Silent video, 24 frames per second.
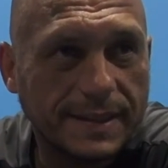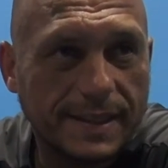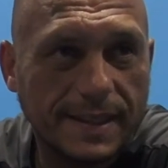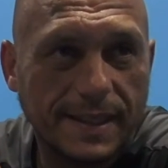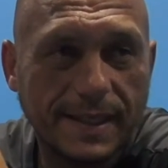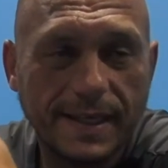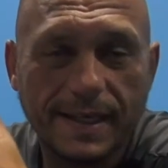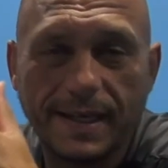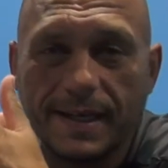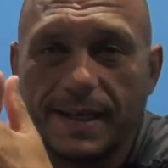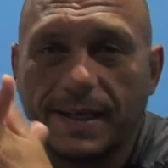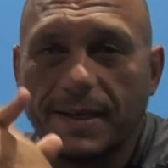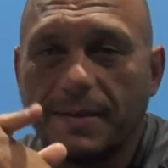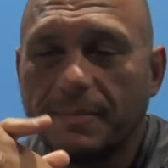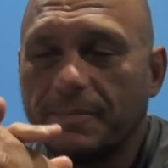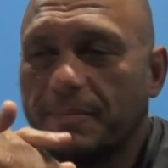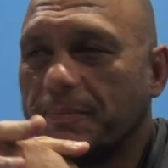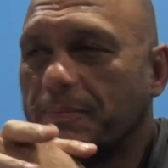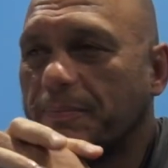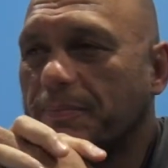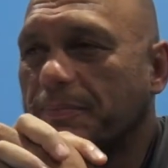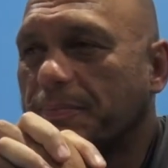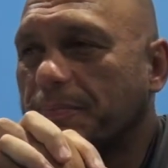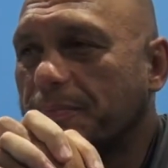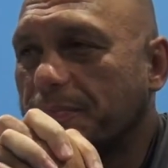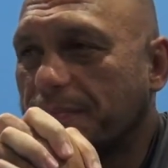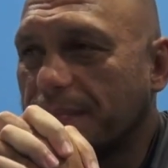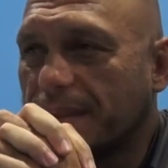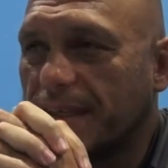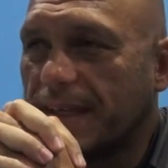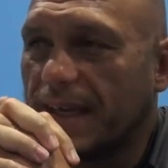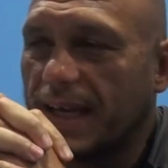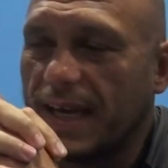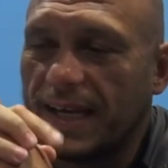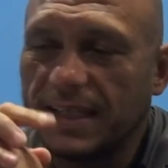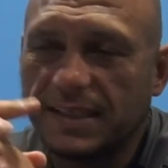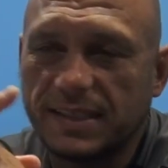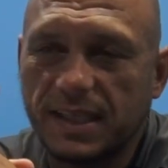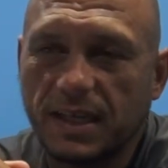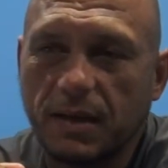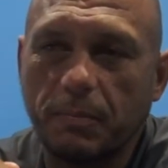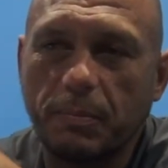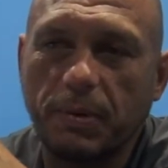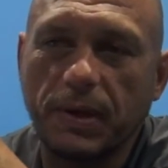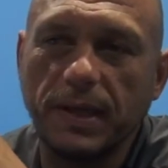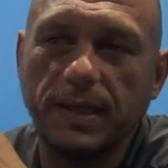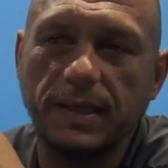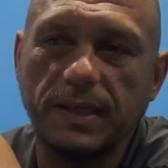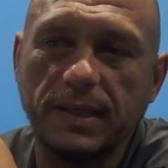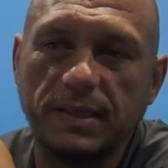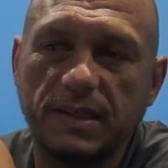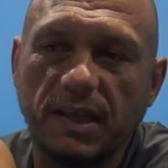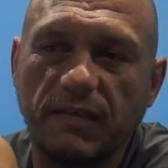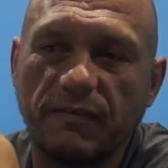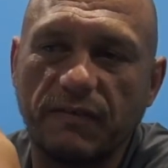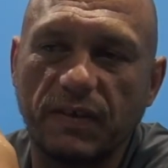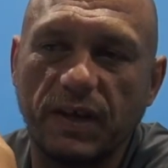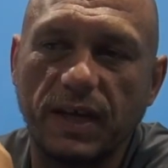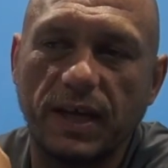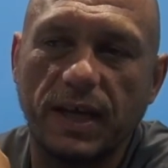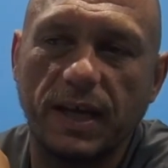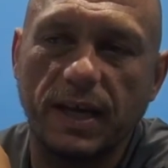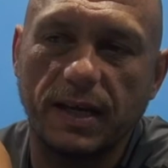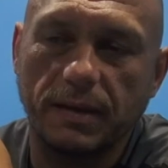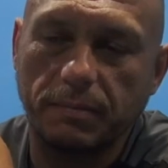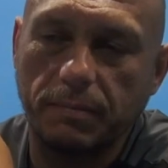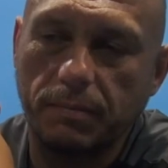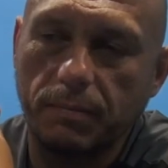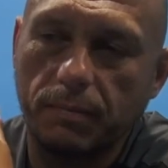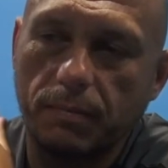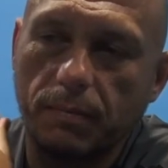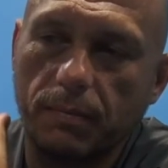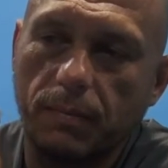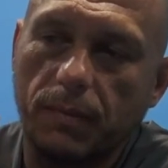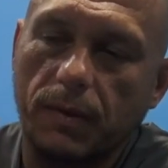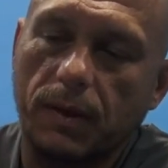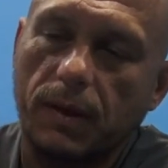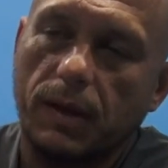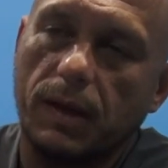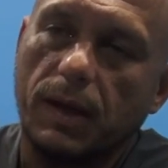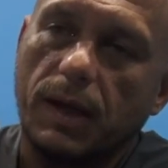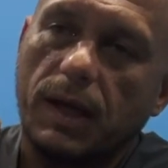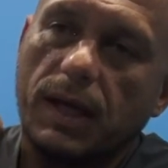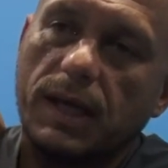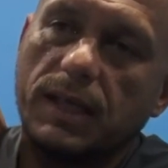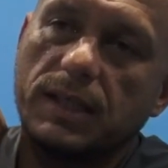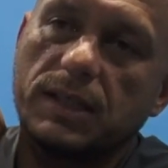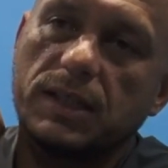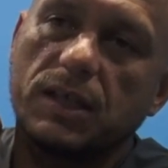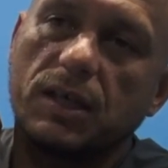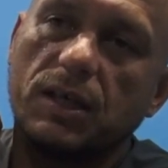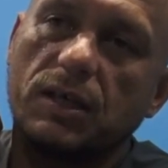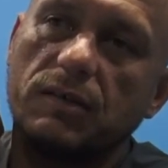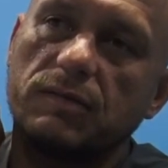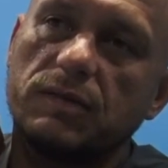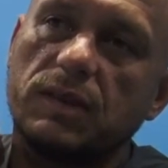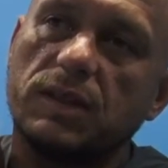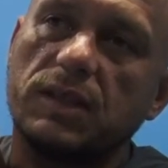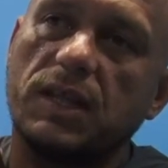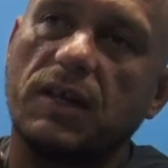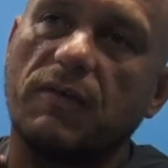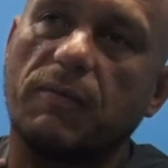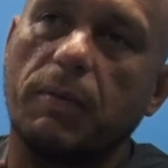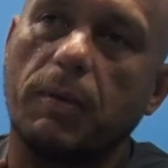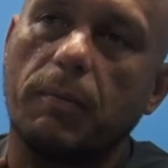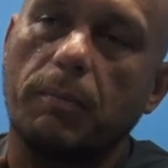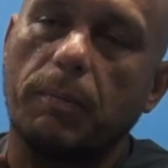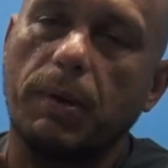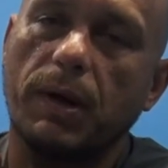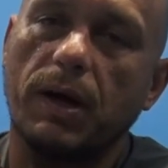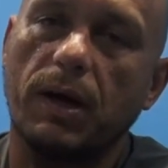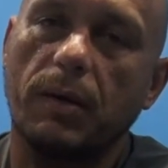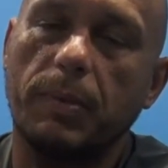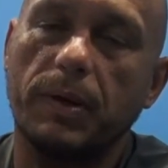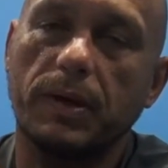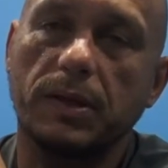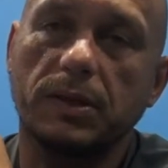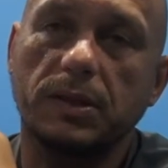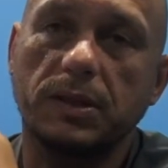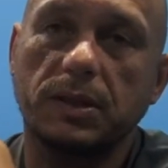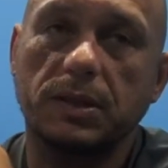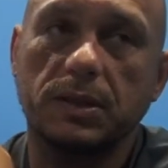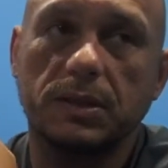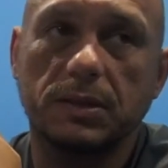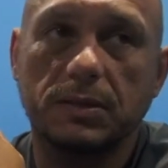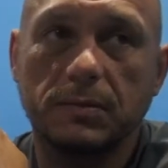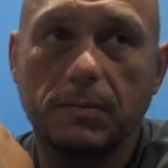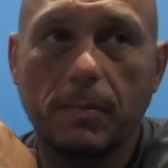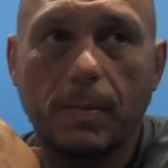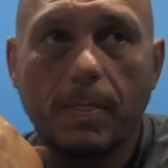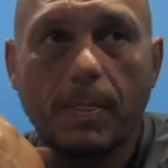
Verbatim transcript: Um, it's a completely different game. It serves a different purpose.